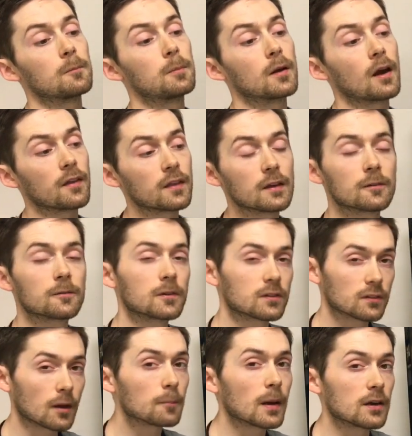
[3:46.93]
But I think for
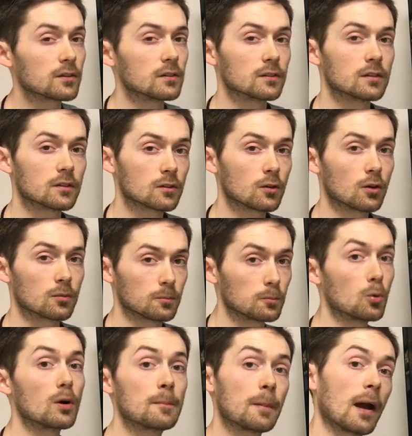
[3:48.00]
some patients it's got
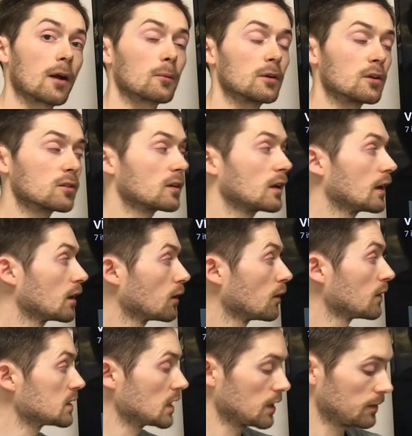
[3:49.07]
more impact when you're seeing it
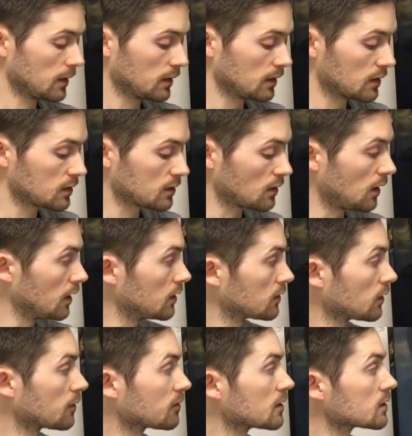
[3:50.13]
on the TV in this side.
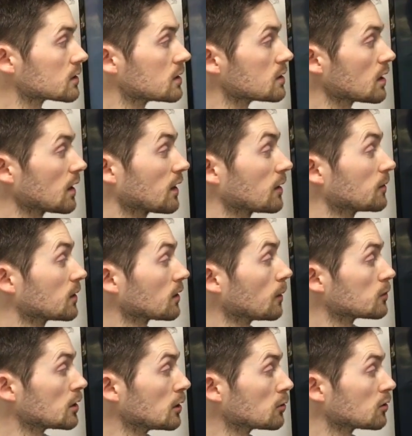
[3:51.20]
So for instance, I think for
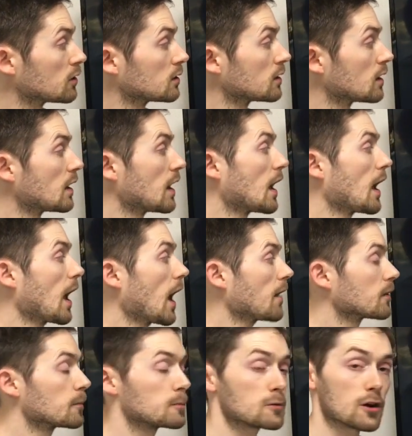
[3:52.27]
some children,
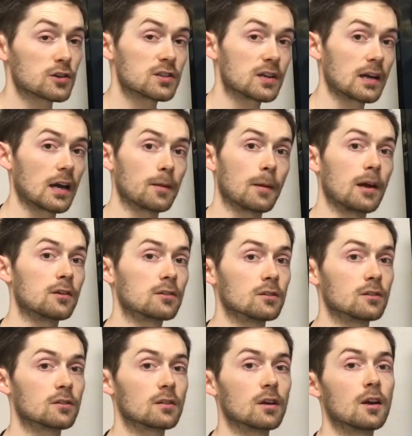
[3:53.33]
having brushing
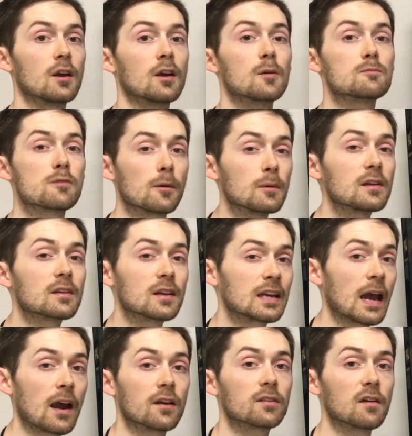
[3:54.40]
animations probably is going
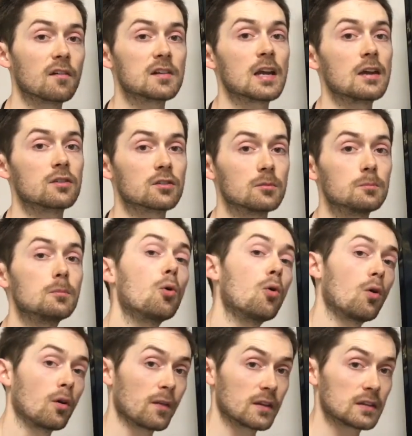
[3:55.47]
to catch their attention
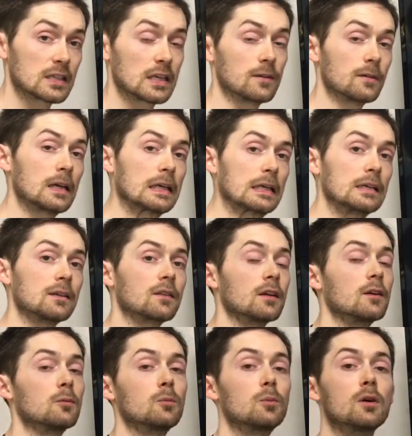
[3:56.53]
more on the TV
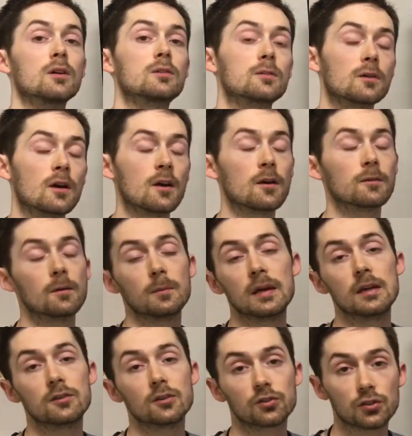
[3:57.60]
than it would for
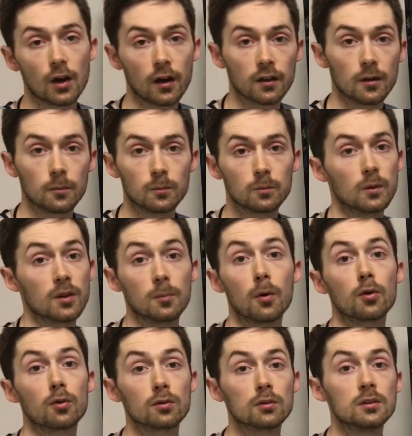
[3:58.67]
me just showing them with a
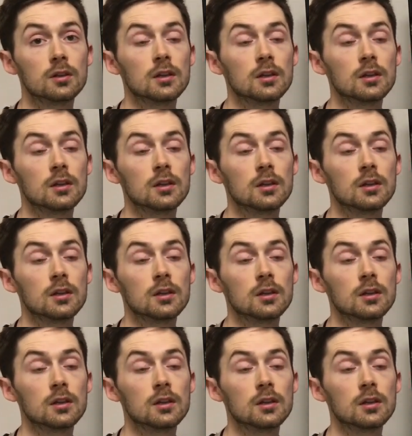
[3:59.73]
model.